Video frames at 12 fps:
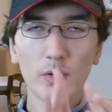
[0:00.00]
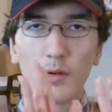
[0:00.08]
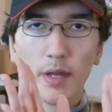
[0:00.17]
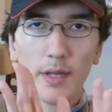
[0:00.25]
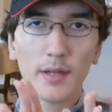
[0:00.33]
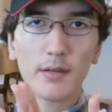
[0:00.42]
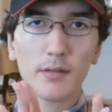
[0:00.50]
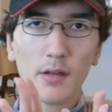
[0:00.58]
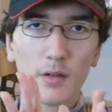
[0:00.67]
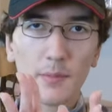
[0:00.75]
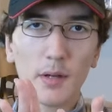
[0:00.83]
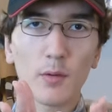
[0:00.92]
Okay, let's
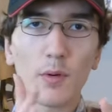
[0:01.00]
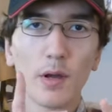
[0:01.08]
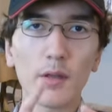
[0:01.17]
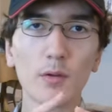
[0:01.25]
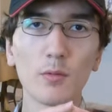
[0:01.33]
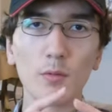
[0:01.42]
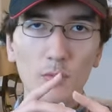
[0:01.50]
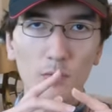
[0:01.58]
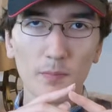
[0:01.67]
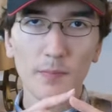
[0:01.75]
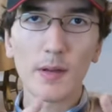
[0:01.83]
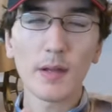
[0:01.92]
talk about why you
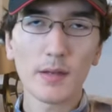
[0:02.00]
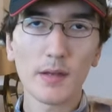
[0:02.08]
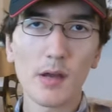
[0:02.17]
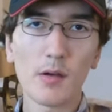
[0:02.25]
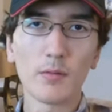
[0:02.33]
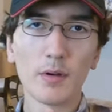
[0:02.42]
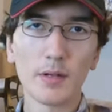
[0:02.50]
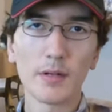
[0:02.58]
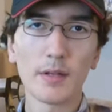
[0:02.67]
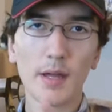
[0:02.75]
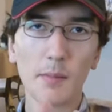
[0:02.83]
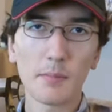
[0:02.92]
might not want
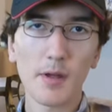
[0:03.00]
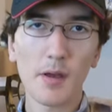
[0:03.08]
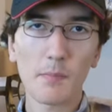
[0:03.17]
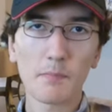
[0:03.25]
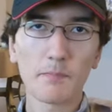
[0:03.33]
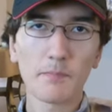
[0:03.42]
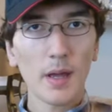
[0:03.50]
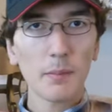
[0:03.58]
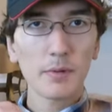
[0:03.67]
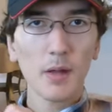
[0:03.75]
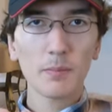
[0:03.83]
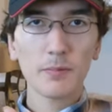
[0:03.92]
a laptop.
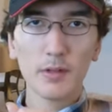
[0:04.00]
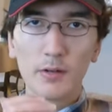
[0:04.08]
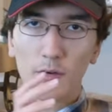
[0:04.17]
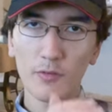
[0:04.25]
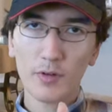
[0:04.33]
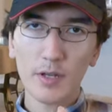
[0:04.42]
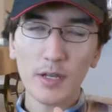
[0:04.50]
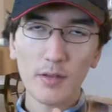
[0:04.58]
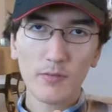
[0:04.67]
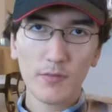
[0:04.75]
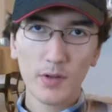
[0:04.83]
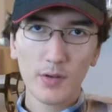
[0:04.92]
Laptops can
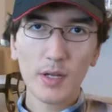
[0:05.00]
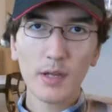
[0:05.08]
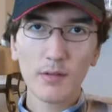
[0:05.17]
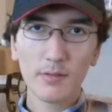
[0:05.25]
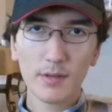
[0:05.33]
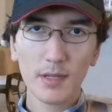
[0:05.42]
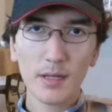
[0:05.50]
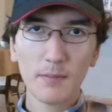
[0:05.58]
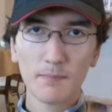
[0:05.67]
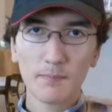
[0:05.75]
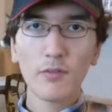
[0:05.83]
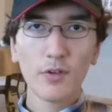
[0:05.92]
overheat very
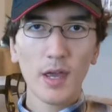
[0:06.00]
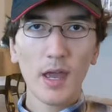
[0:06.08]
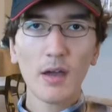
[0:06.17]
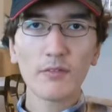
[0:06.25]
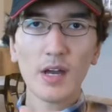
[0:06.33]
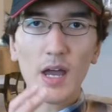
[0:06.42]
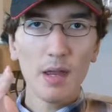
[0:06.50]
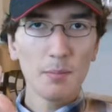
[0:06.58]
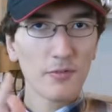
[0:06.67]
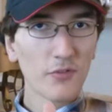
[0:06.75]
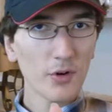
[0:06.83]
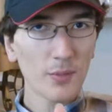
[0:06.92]
easily. If you have a
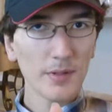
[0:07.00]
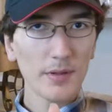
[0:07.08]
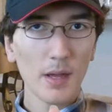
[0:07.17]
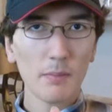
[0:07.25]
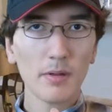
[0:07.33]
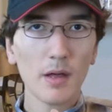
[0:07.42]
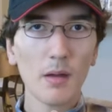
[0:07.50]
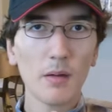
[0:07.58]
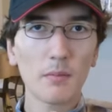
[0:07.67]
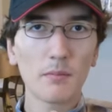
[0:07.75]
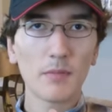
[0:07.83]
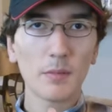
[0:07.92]
high-performance
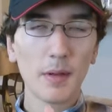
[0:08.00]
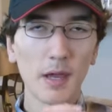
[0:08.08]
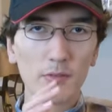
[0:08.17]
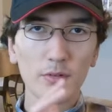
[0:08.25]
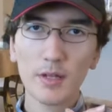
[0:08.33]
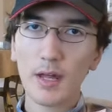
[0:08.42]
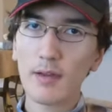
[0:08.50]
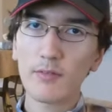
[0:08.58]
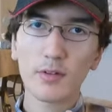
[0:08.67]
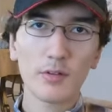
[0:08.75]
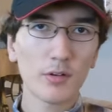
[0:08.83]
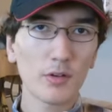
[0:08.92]
laptop, the battery
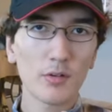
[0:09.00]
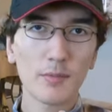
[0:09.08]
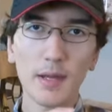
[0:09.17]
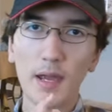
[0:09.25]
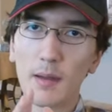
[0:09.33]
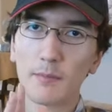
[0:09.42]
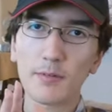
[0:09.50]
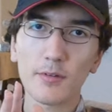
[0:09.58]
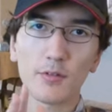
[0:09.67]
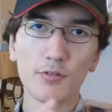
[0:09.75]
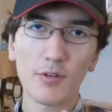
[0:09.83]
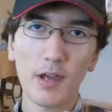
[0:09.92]
life is going to be
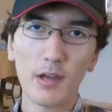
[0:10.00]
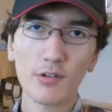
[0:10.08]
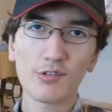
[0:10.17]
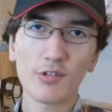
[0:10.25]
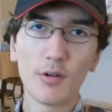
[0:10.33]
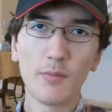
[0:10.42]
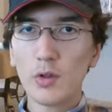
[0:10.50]
absolute trash.